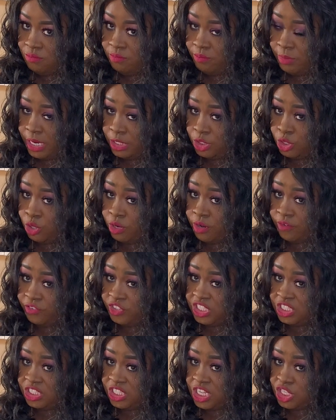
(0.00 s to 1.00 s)
but I told her if
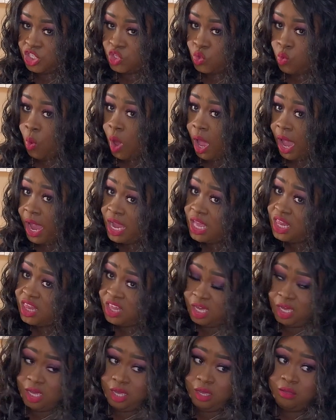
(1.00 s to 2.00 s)
she sits
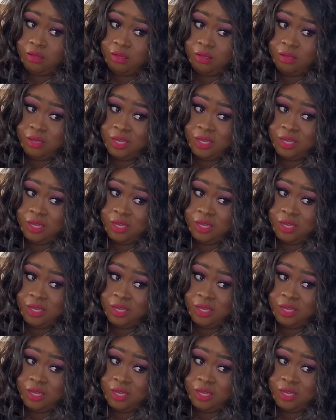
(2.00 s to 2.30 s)
quietly,